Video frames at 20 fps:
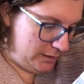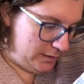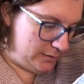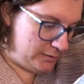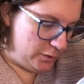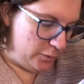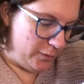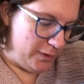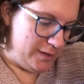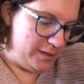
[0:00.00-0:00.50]

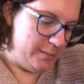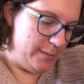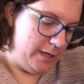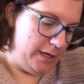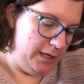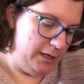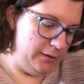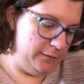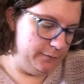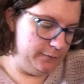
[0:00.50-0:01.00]
to raise
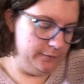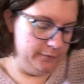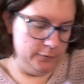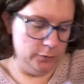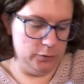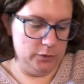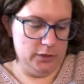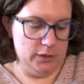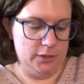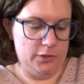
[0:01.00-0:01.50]
money
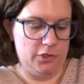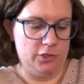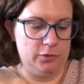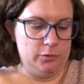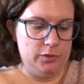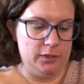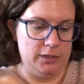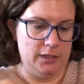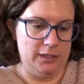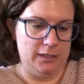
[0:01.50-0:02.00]
for
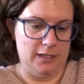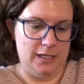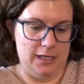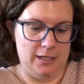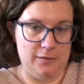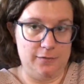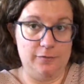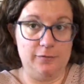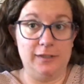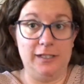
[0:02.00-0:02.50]
children in
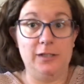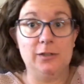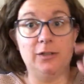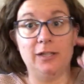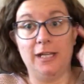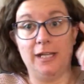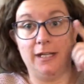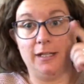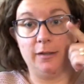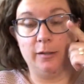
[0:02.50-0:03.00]
need of
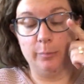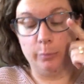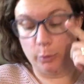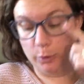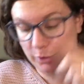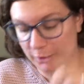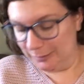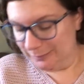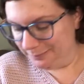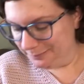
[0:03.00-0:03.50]
legal aid at the
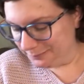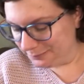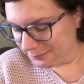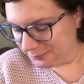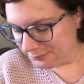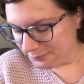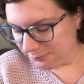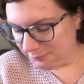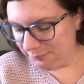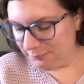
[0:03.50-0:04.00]
border.
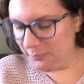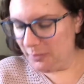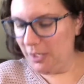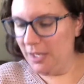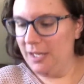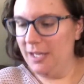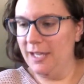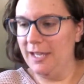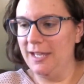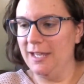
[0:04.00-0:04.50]

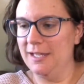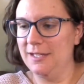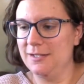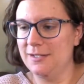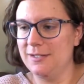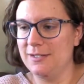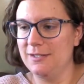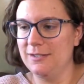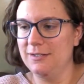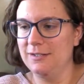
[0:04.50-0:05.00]

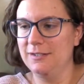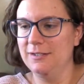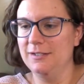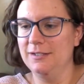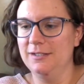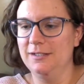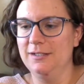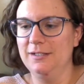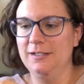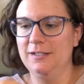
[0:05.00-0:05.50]
And
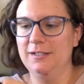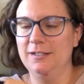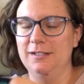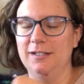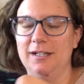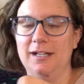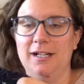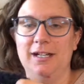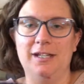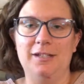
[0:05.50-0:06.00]

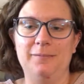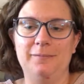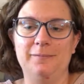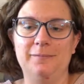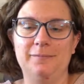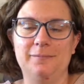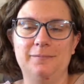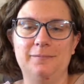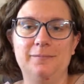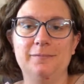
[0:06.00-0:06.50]
I
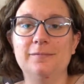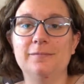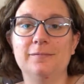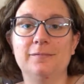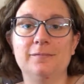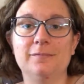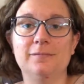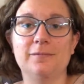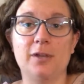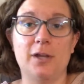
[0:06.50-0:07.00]

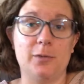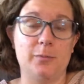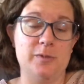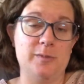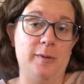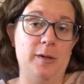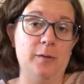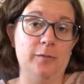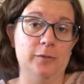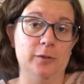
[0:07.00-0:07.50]
thought it was
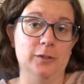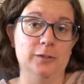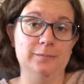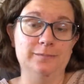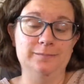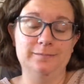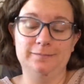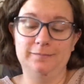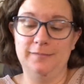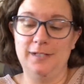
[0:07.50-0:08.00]
beautiful
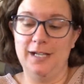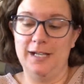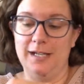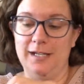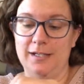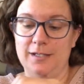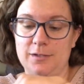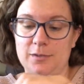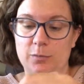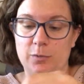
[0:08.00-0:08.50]

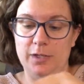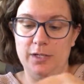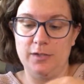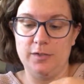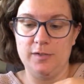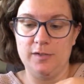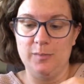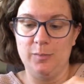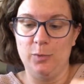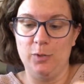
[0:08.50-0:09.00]
and wanted
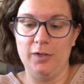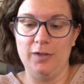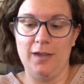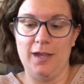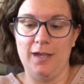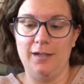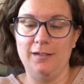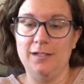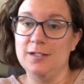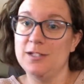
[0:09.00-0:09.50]
to support
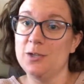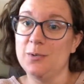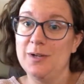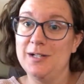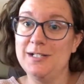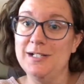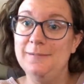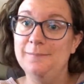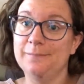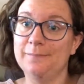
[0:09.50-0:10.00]
that, and so I
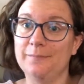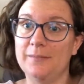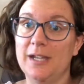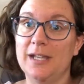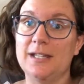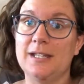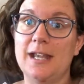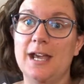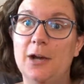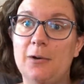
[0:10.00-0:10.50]
did.
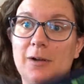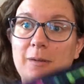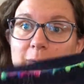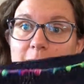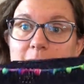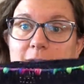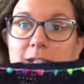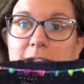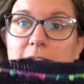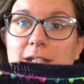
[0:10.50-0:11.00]
And now I'm
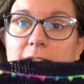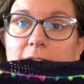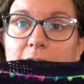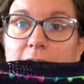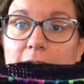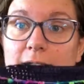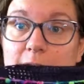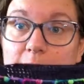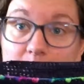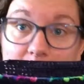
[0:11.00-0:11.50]
using it in
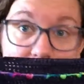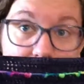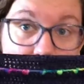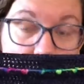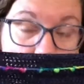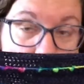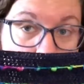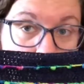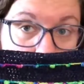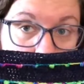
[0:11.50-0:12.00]
this amazing
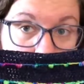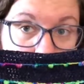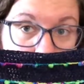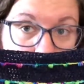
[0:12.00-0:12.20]
shawl.